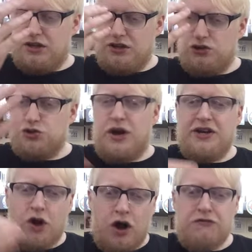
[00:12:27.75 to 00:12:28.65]
you try
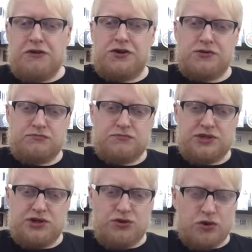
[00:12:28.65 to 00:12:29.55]
and offer
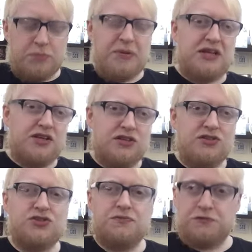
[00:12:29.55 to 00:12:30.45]
your
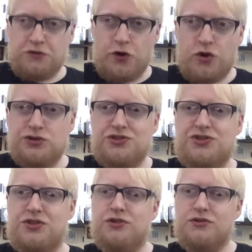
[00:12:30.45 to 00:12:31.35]
opinions and
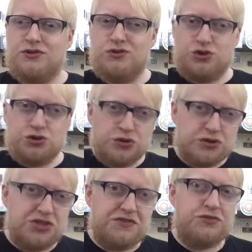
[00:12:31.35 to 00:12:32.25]
thoughts and
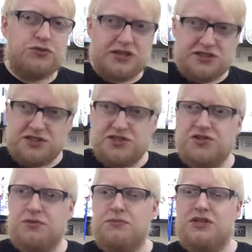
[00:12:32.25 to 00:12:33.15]
constructive
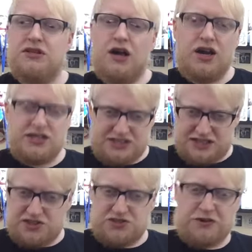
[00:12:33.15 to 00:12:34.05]
criticism and
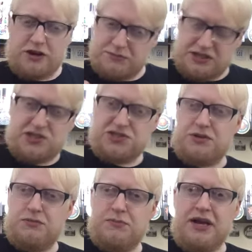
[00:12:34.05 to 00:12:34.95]
ideas of how beers
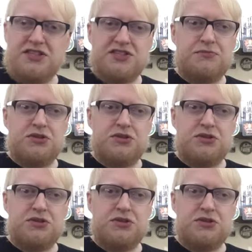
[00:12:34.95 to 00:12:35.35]
can be better.